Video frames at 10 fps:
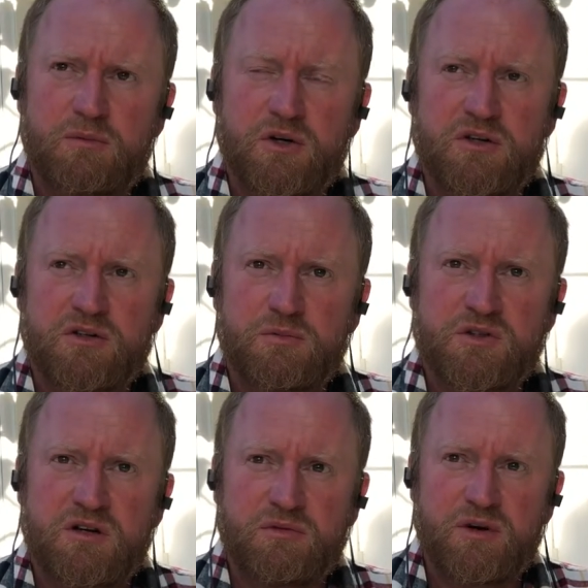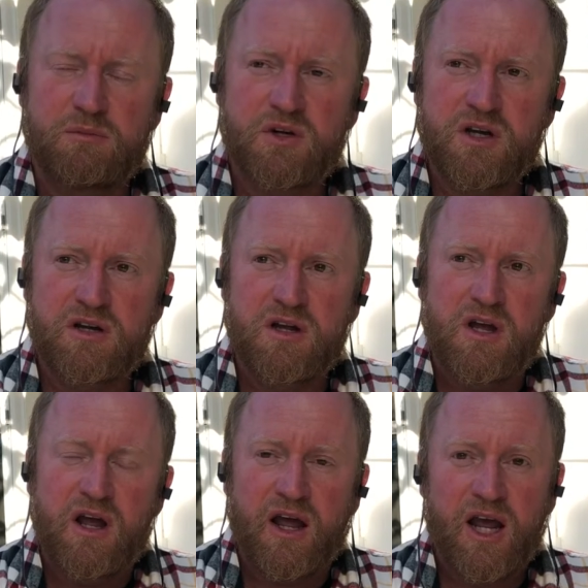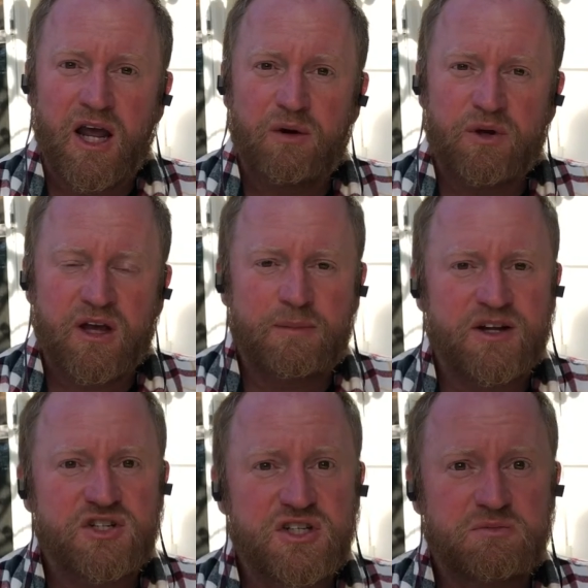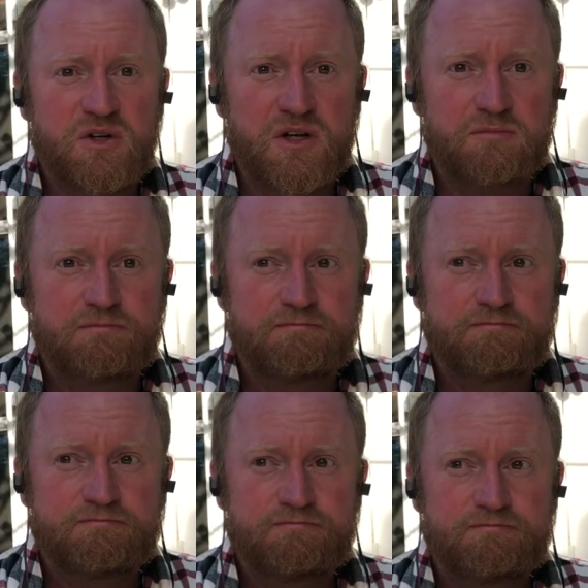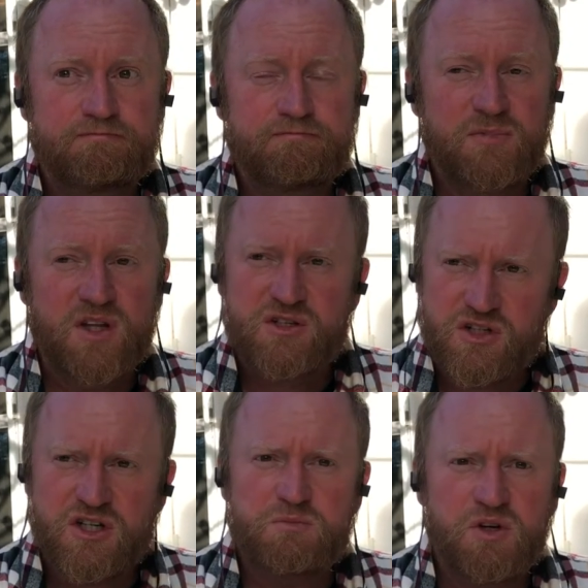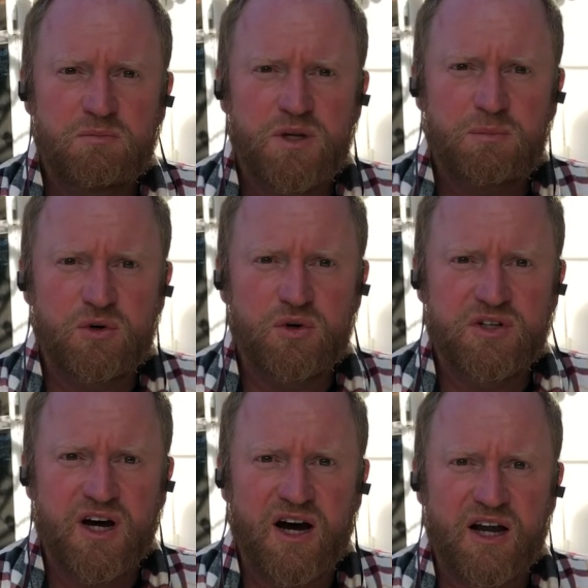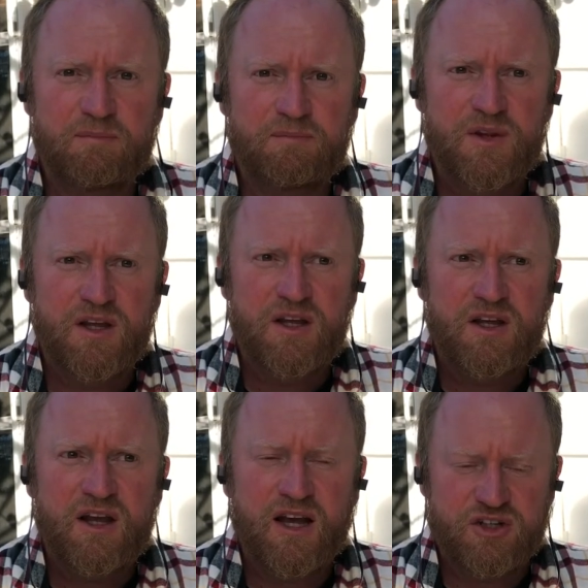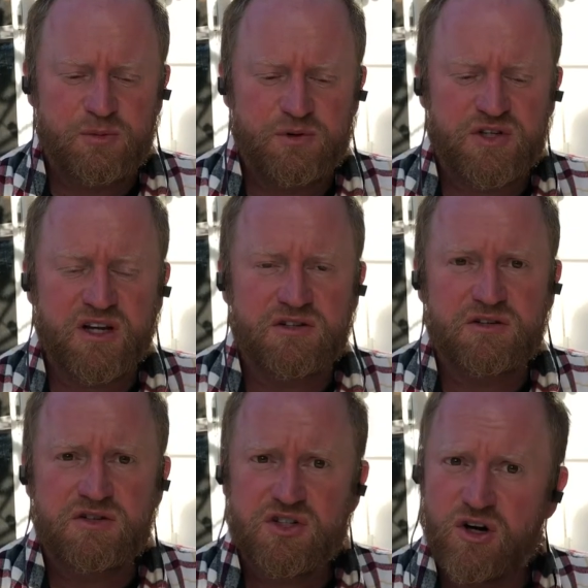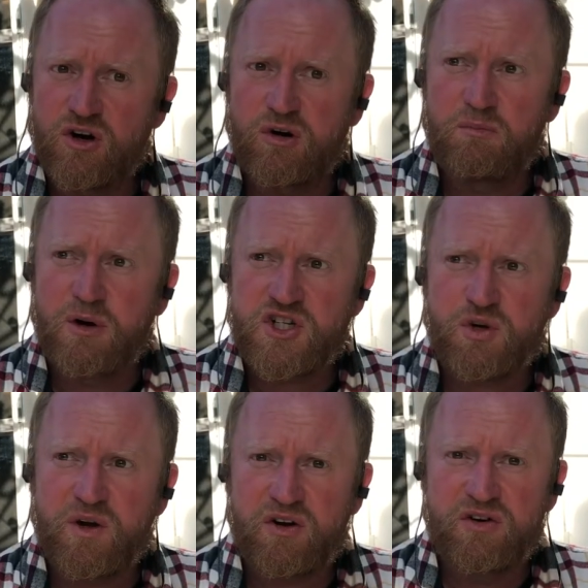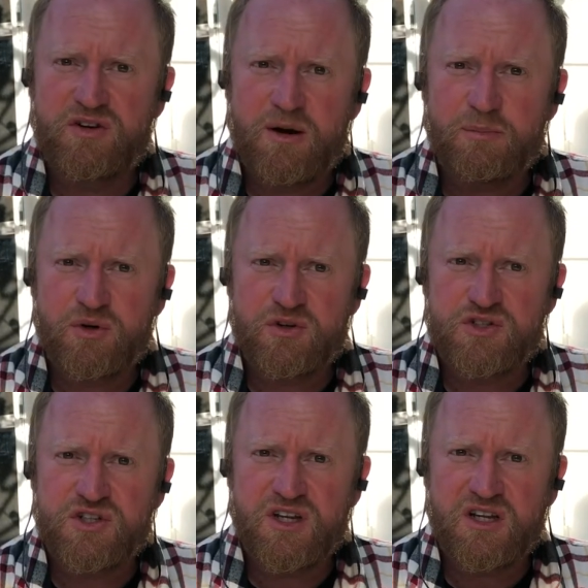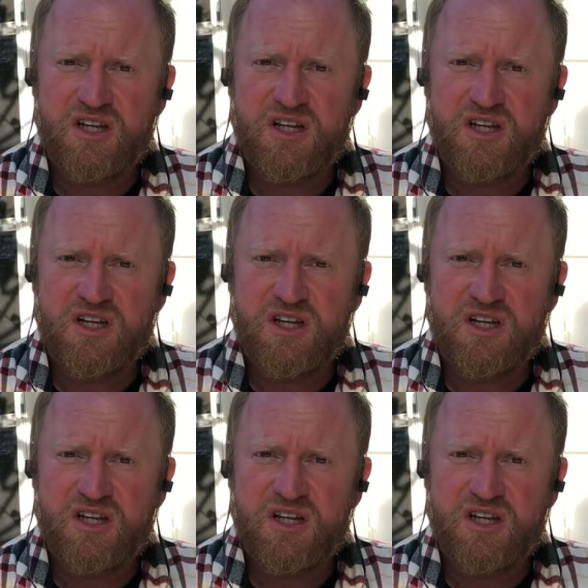million, 2% of 300 million, and we get about 6 million. 6 million people who die at 2%. So much greater numbers,